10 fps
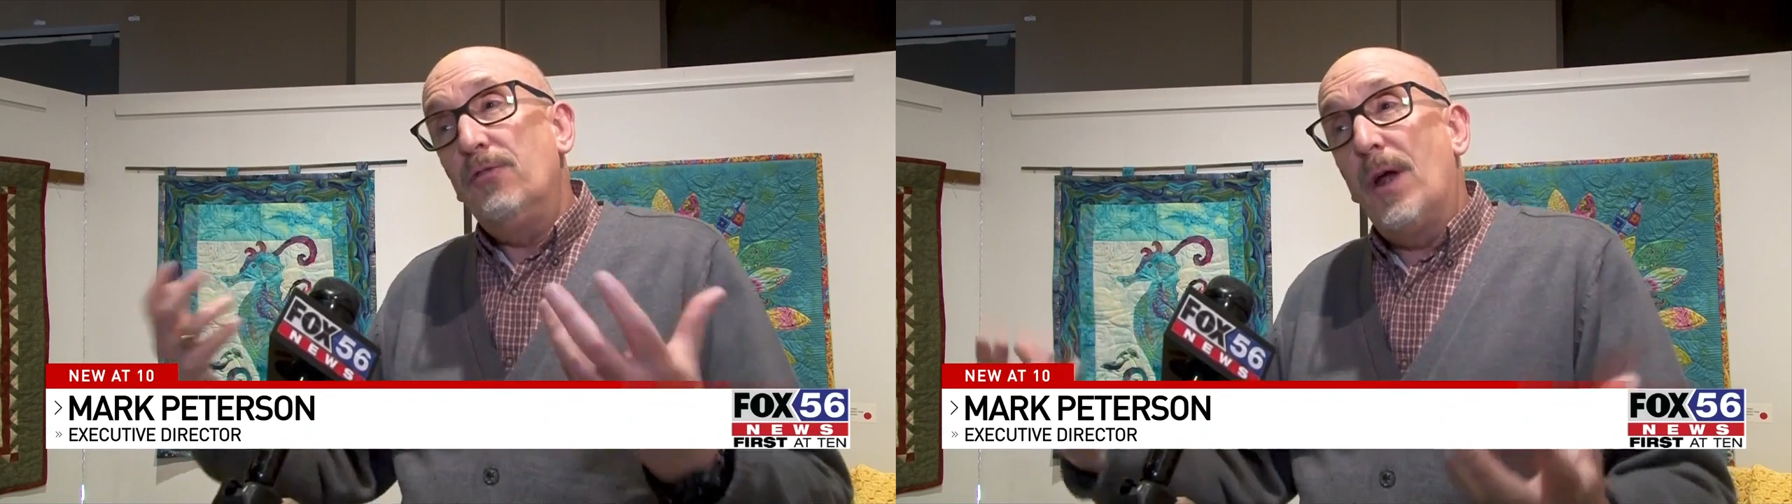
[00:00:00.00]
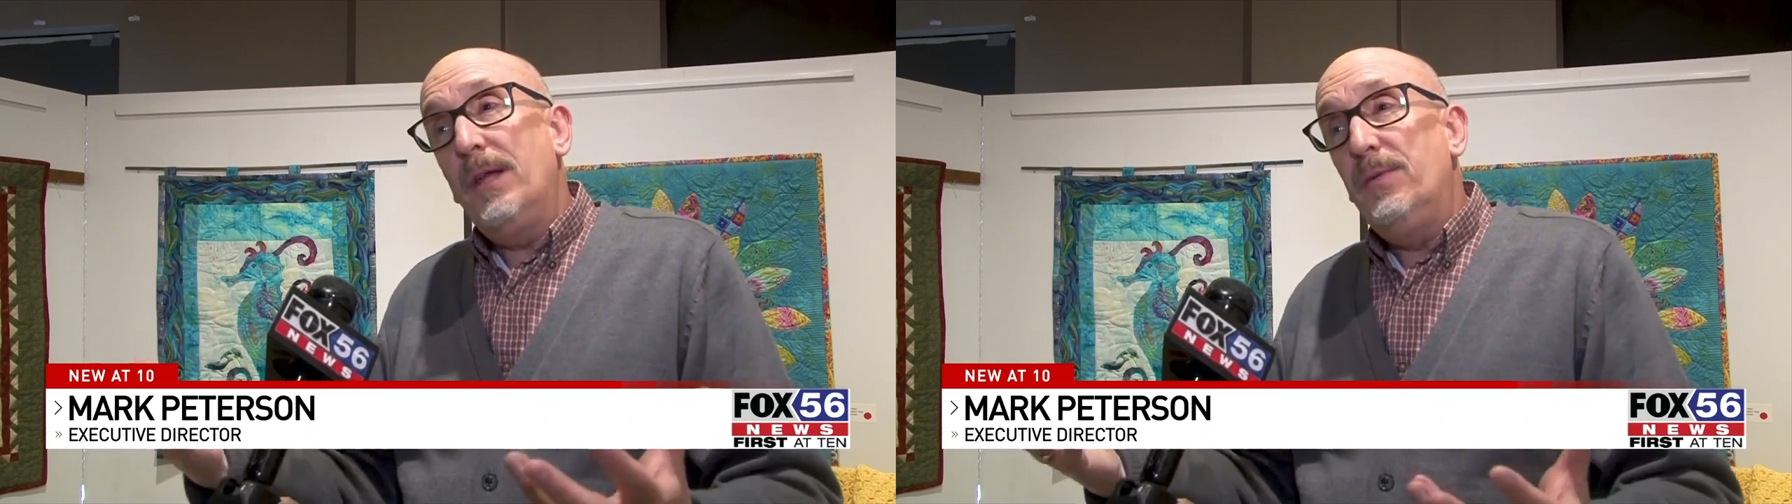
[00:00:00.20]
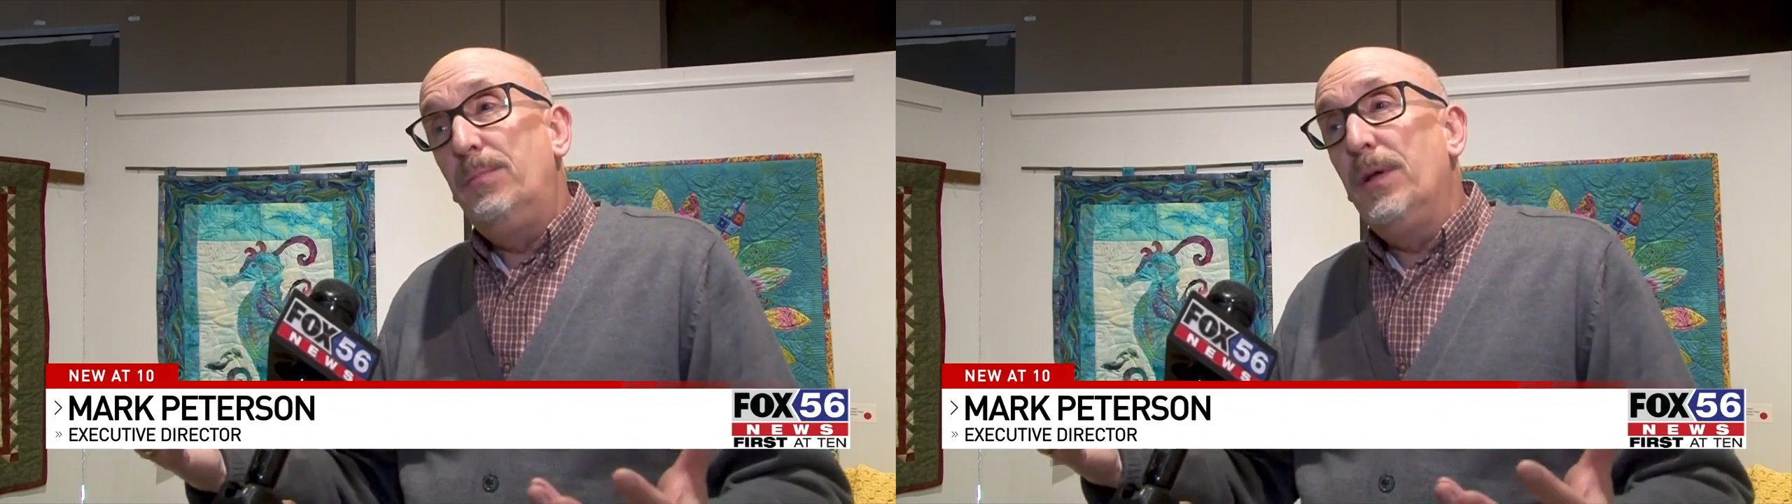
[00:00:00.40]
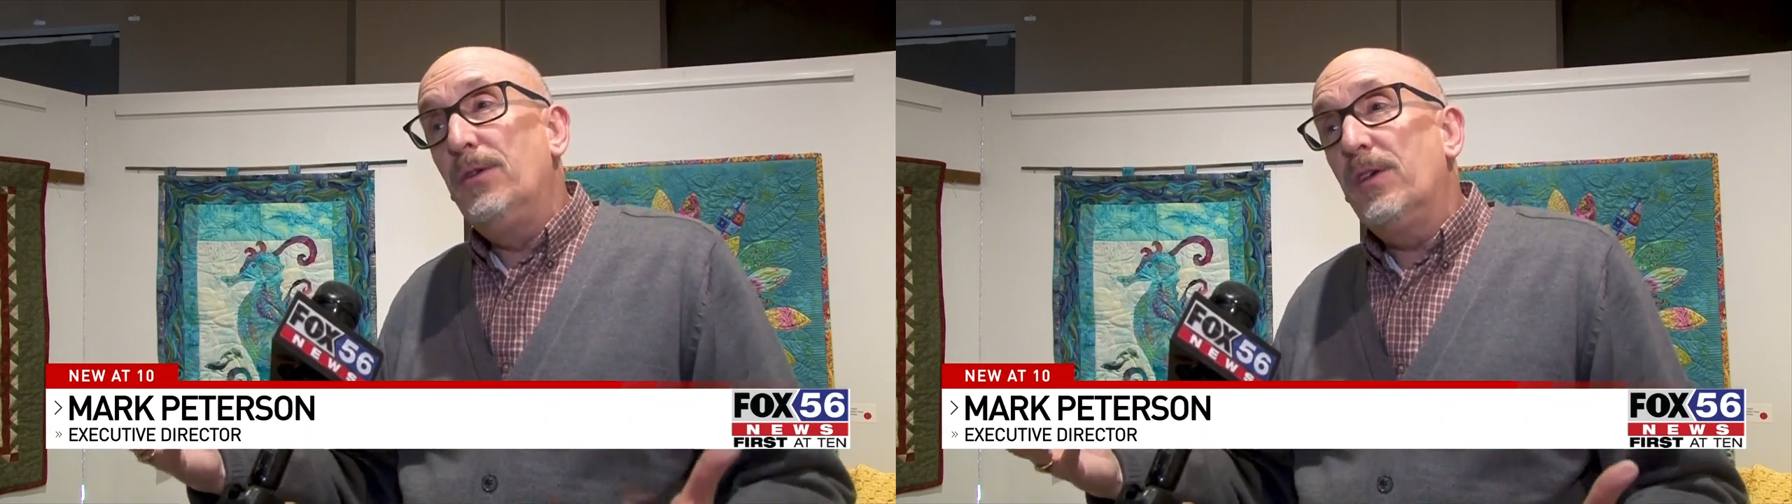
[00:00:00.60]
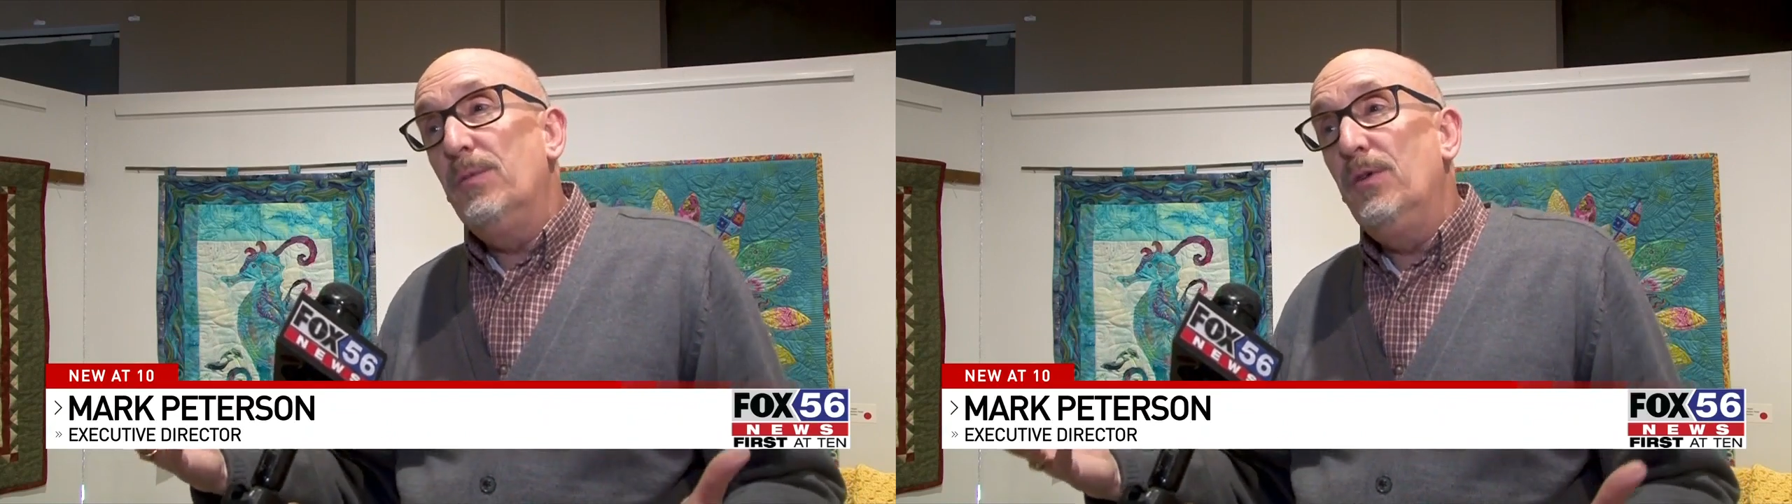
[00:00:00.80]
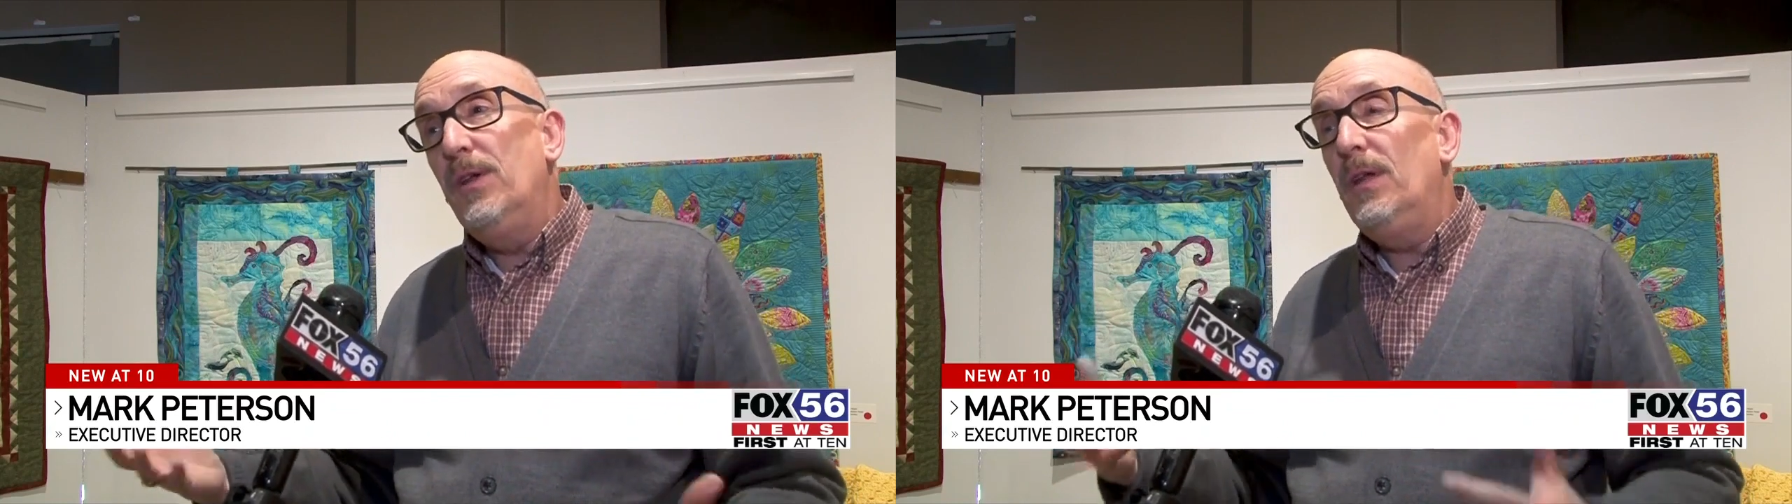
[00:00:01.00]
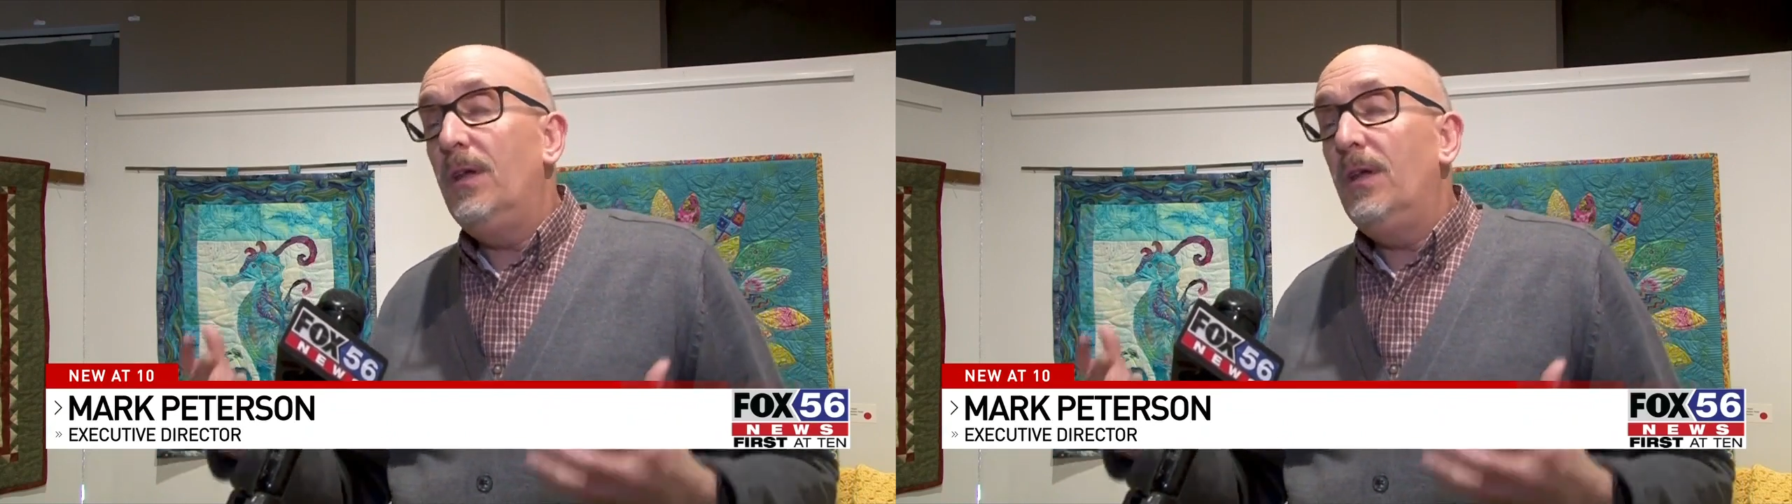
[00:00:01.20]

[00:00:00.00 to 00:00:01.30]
trying to build a community